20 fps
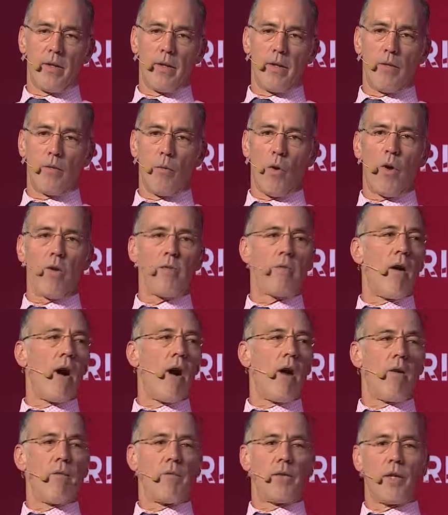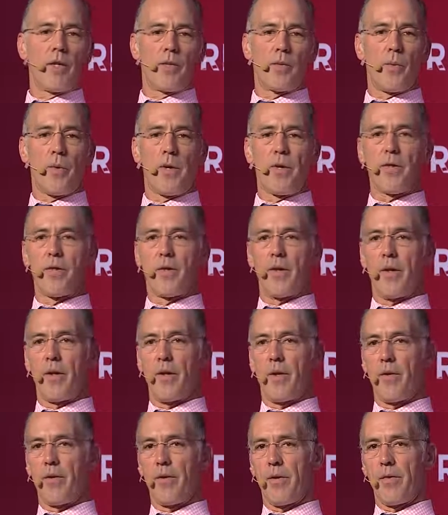more involved is with
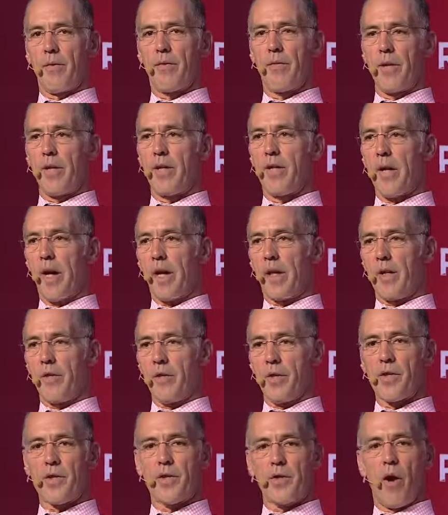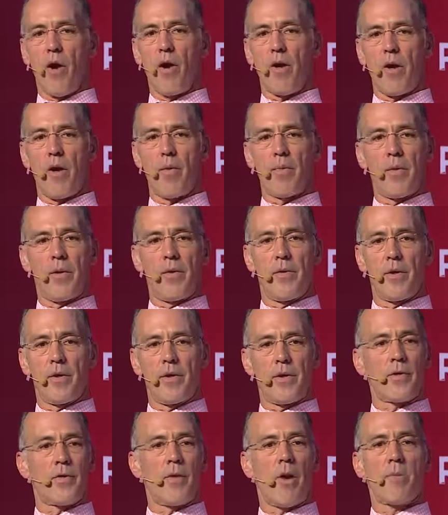the fintech and the startup and the
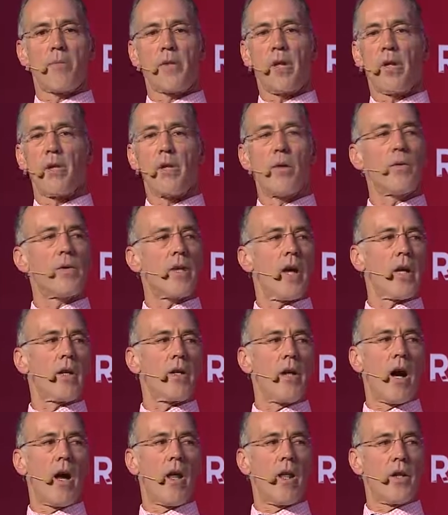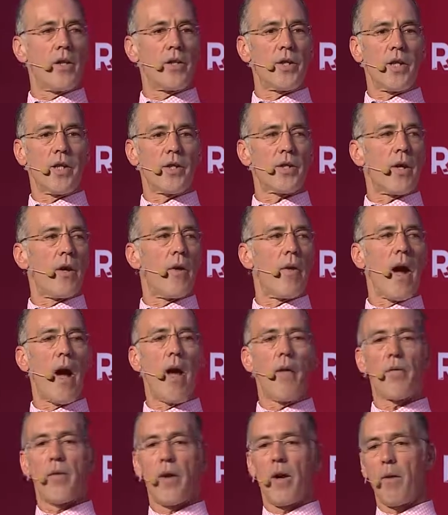disrupting new technologies that are
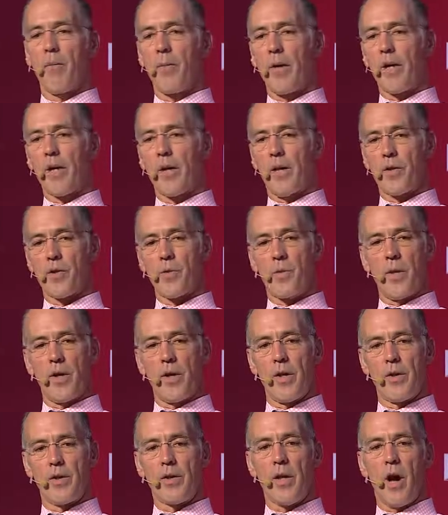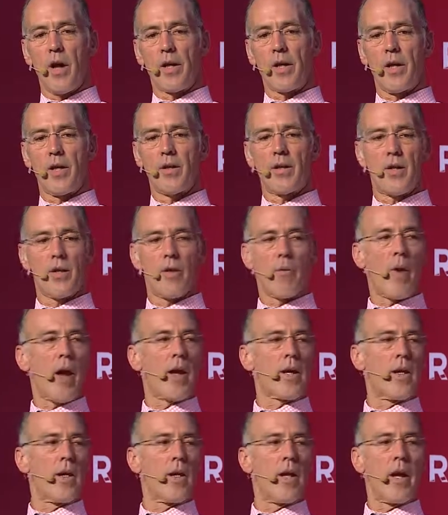out there, because when you're talking to the
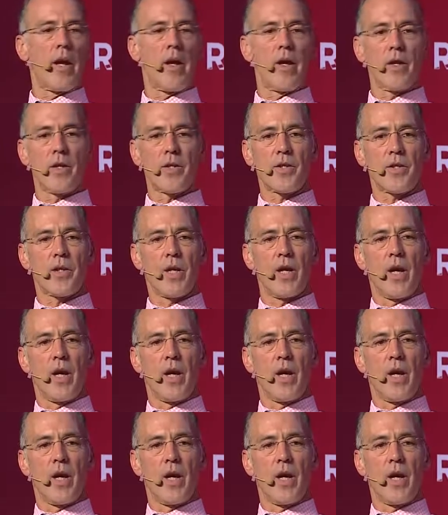regulators,